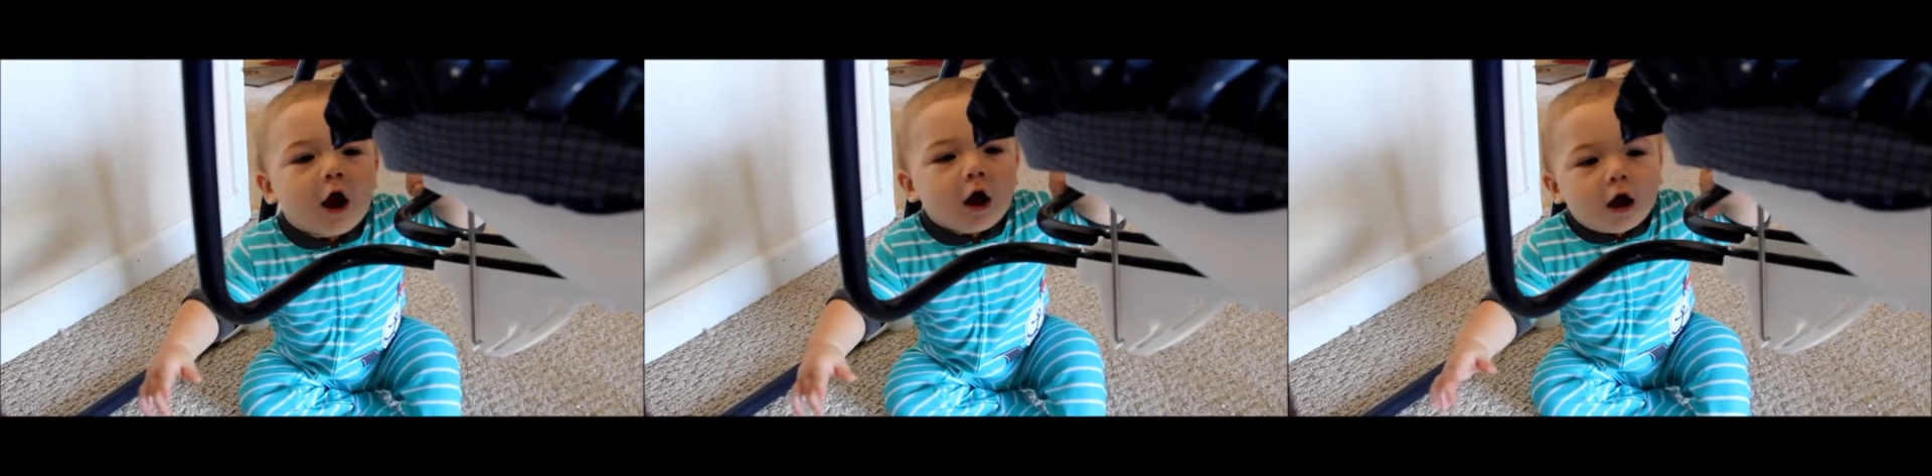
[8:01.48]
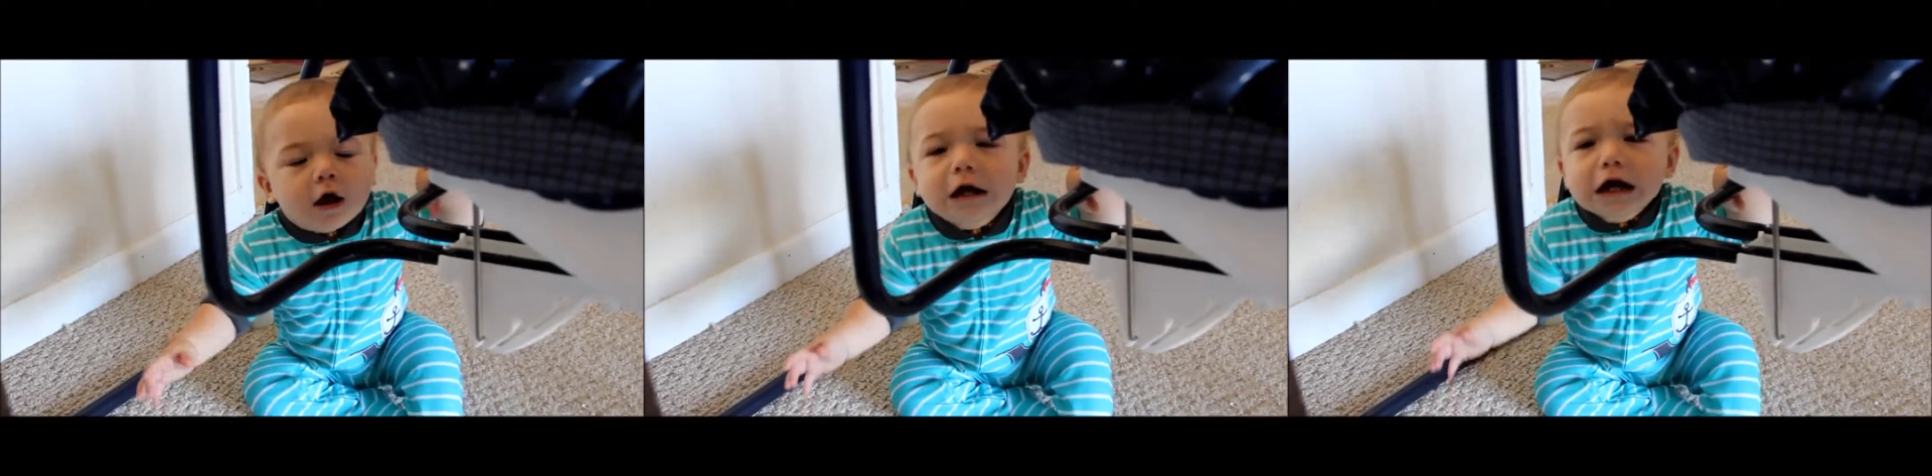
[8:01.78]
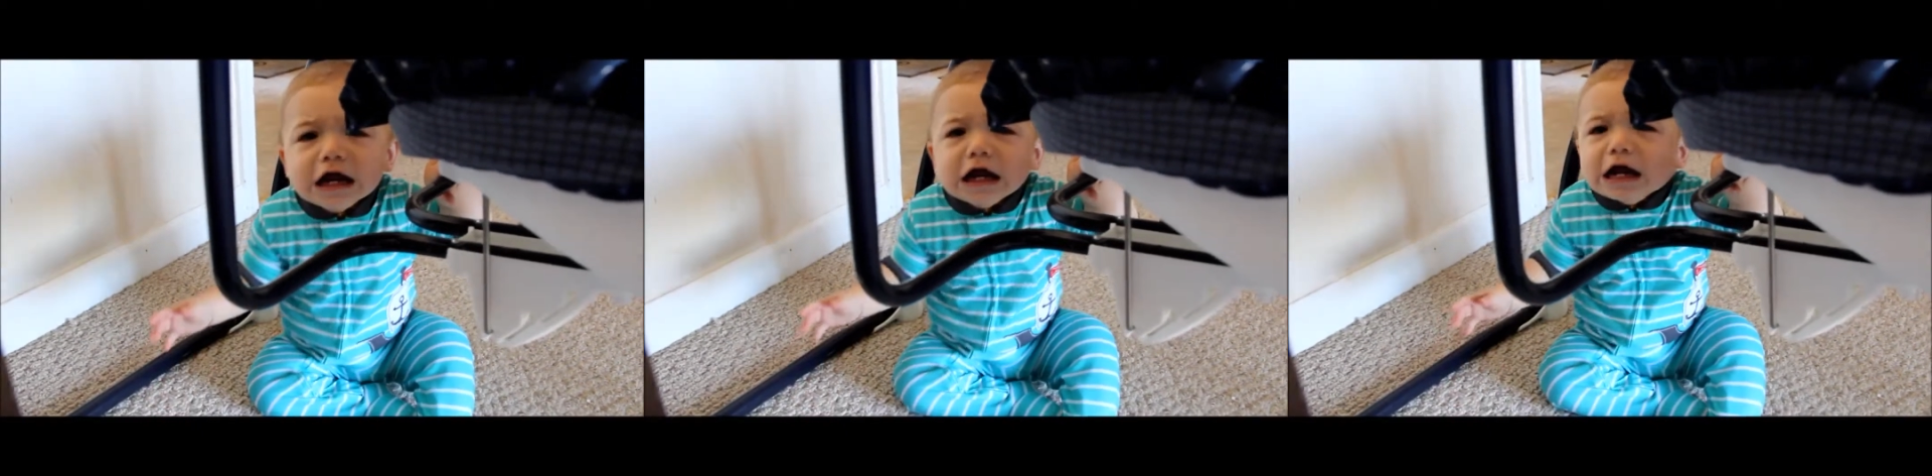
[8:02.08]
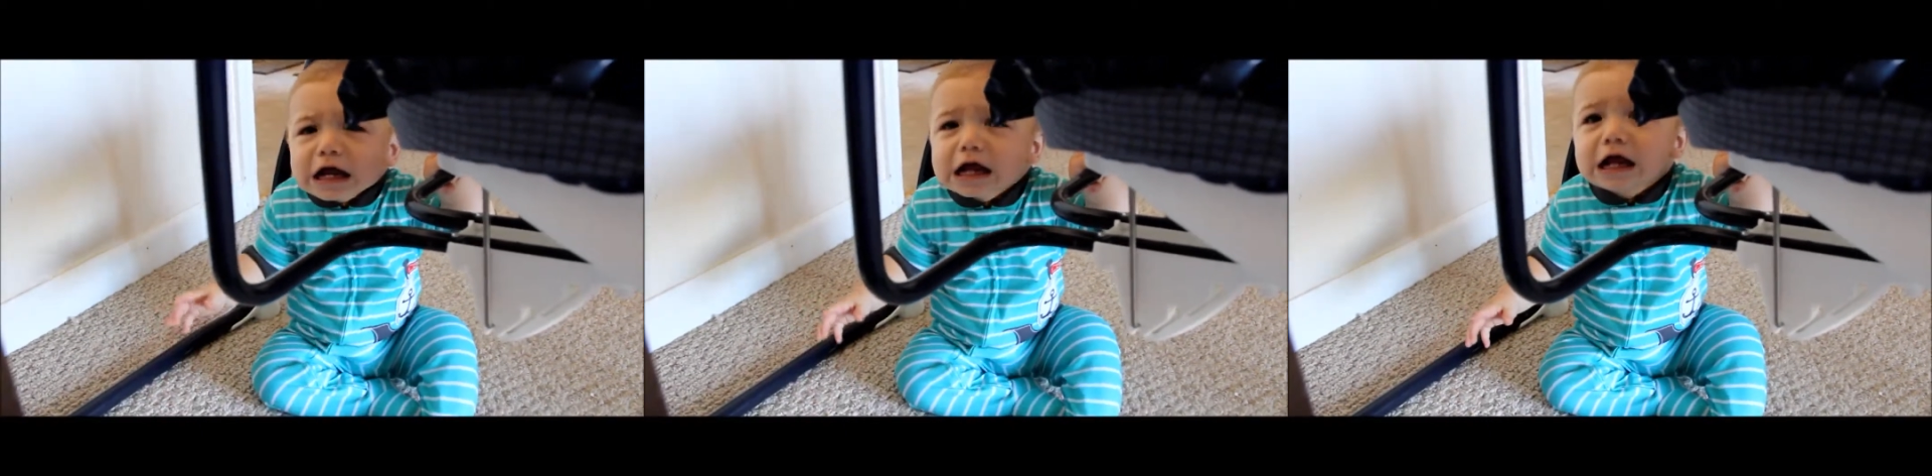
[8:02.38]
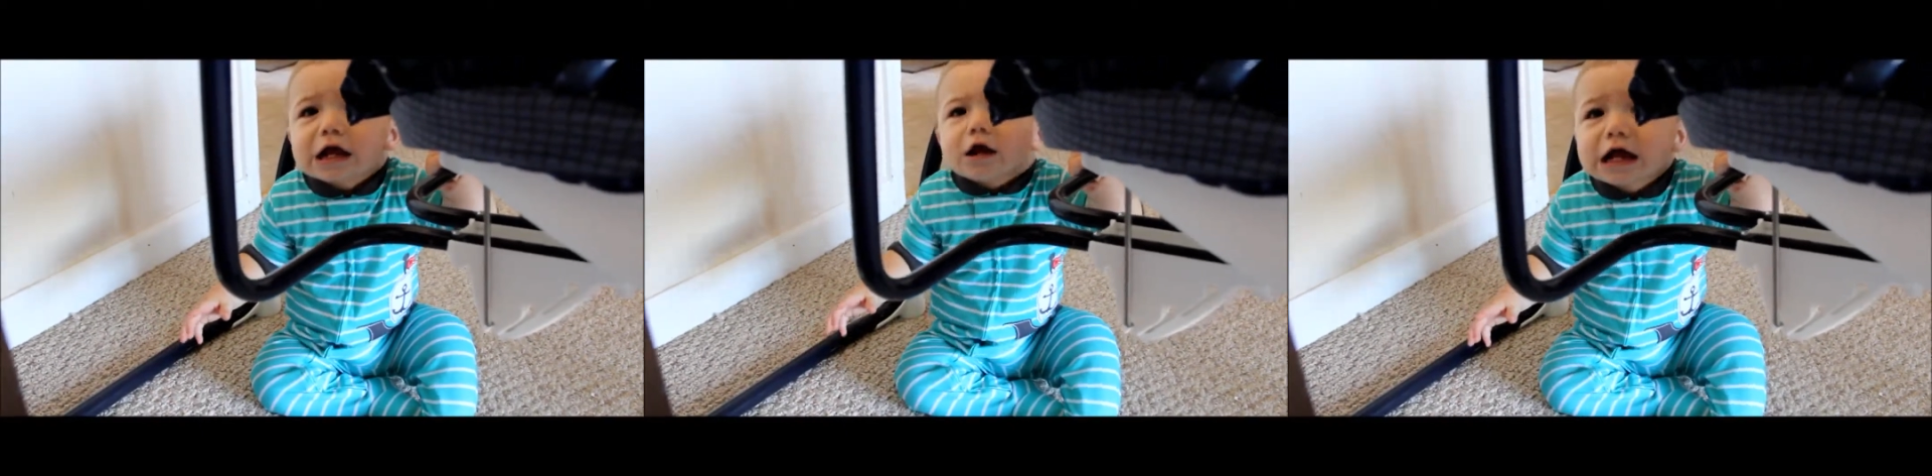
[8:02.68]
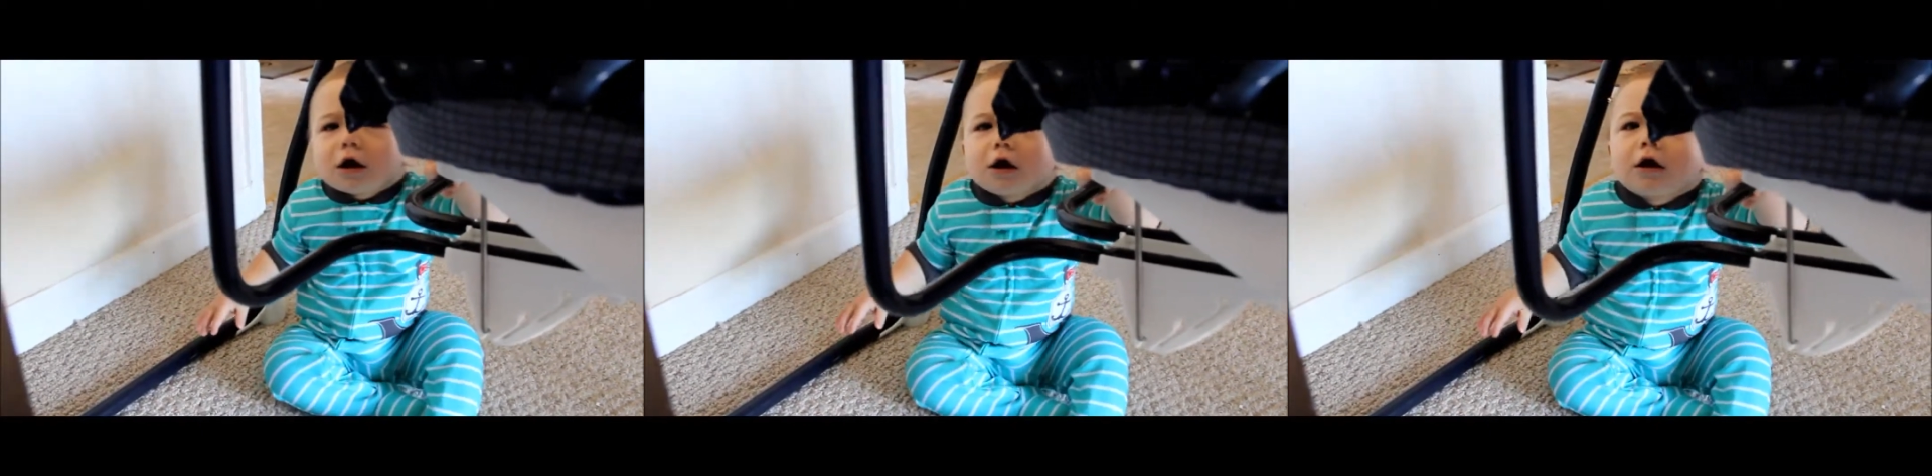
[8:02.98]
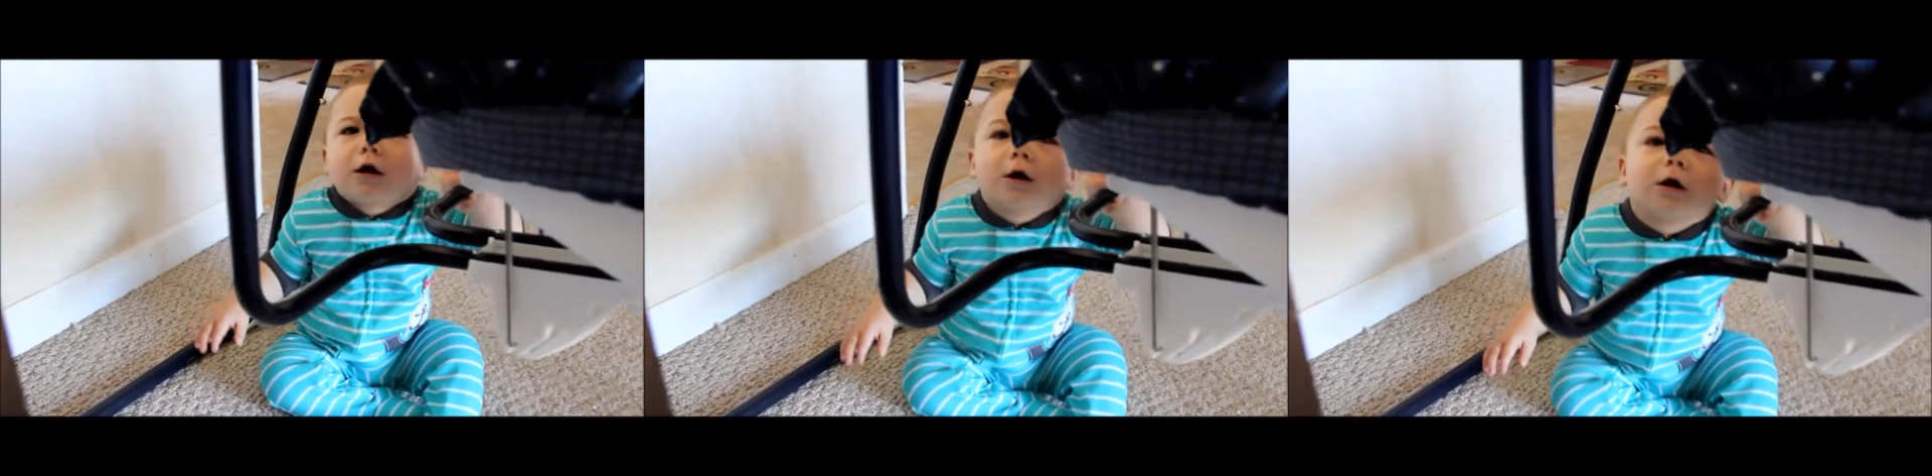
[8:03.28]
were little also. You
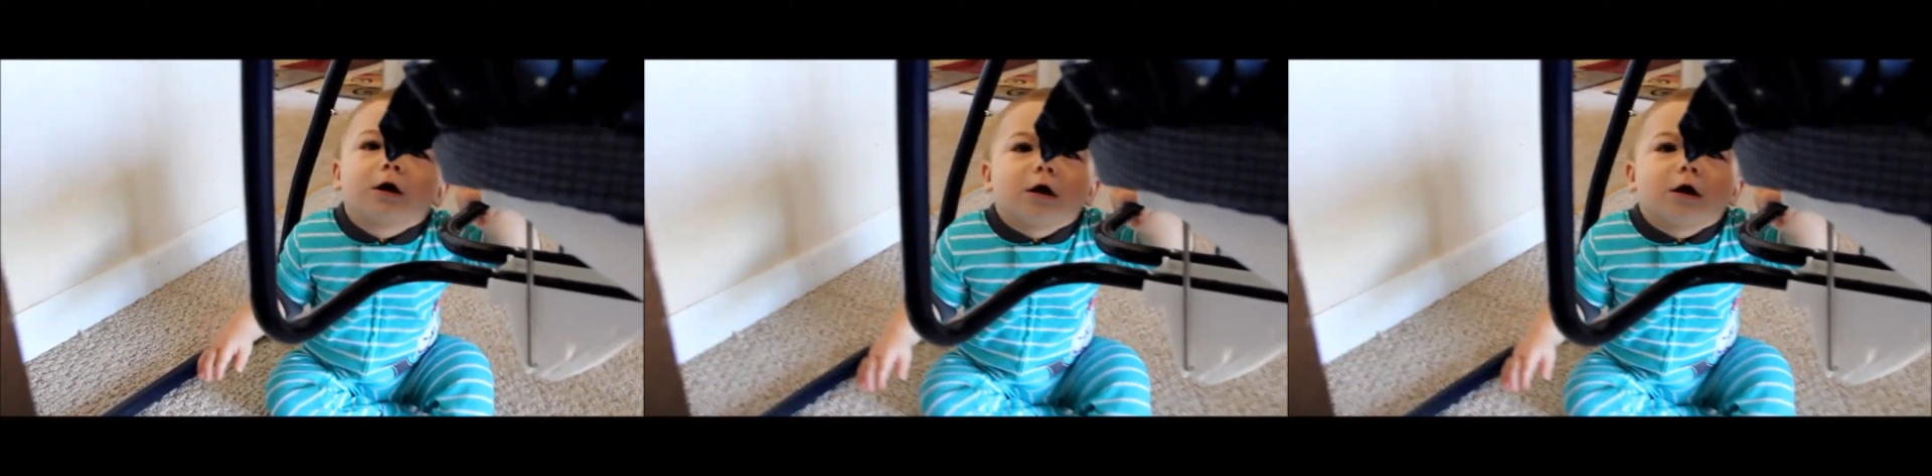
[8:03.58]
weigh